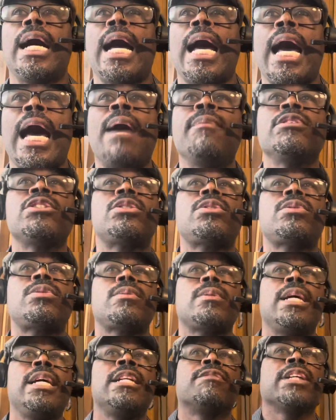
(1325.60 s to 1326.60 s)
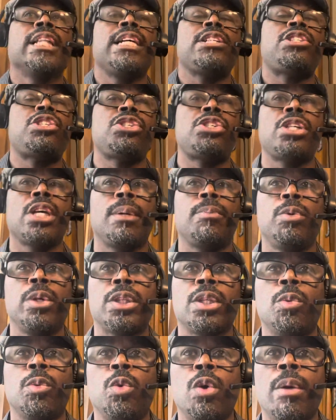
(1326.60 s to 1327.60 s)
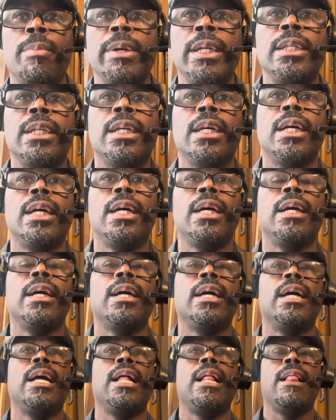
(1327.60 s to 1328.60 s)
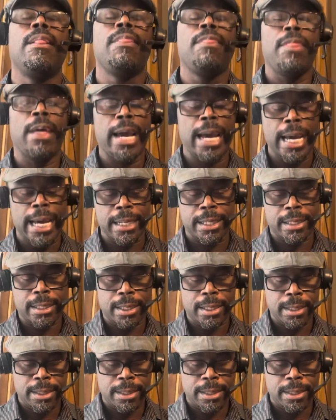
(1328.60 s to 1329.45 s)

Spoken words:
was in a relationship with a woman that